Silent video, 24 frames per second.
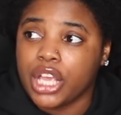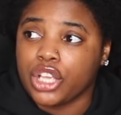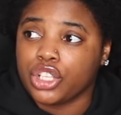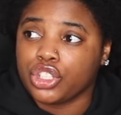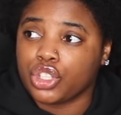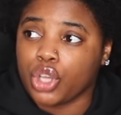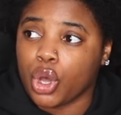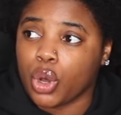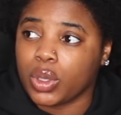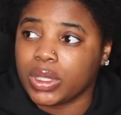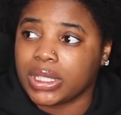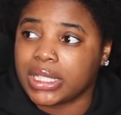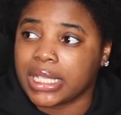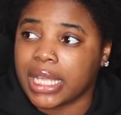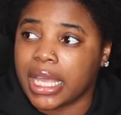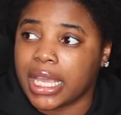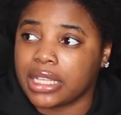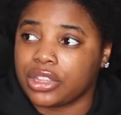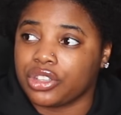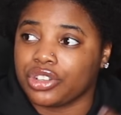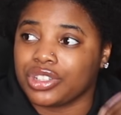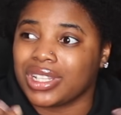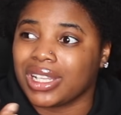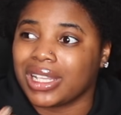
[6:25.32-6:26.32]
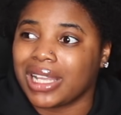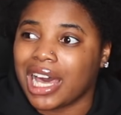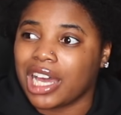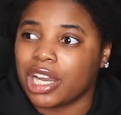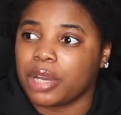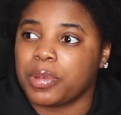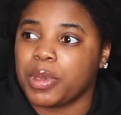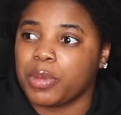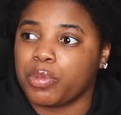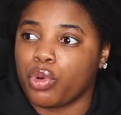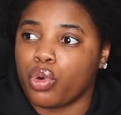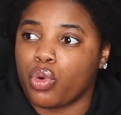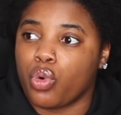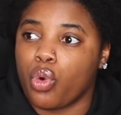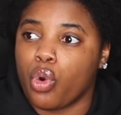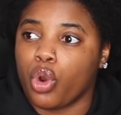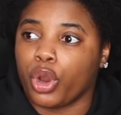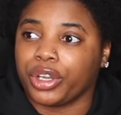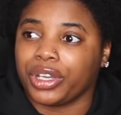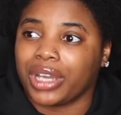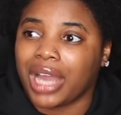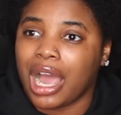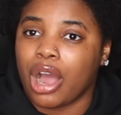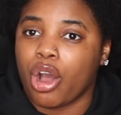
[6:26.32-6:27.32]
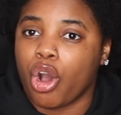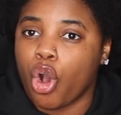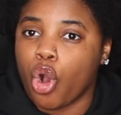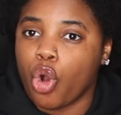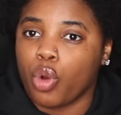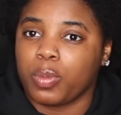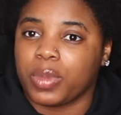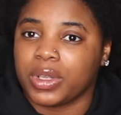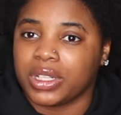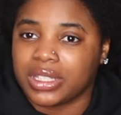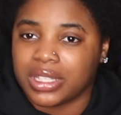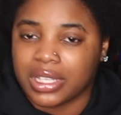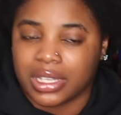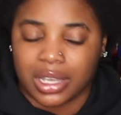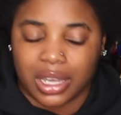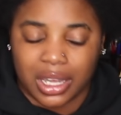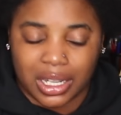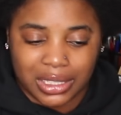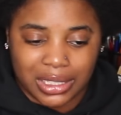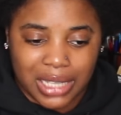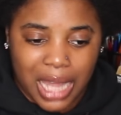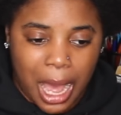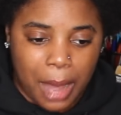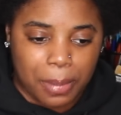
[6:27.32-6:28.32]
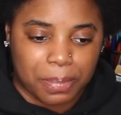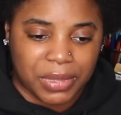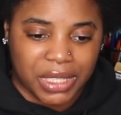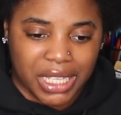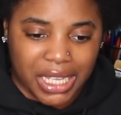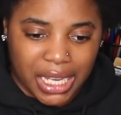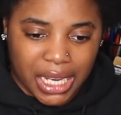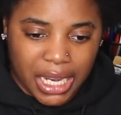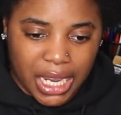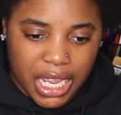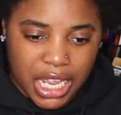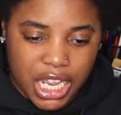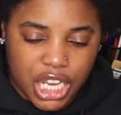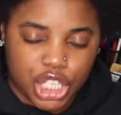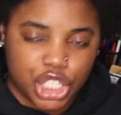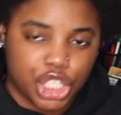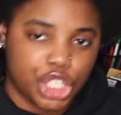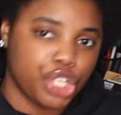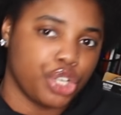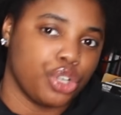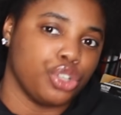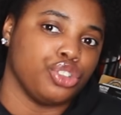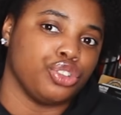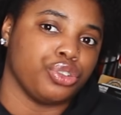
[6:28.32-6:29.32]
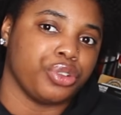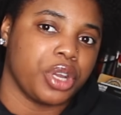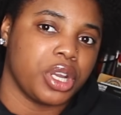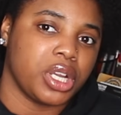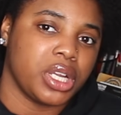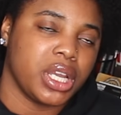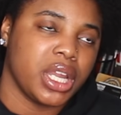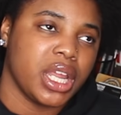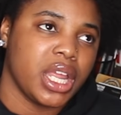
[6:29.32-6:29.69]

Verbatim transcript: So it's like, there's a lot of people who are not open to adopting children.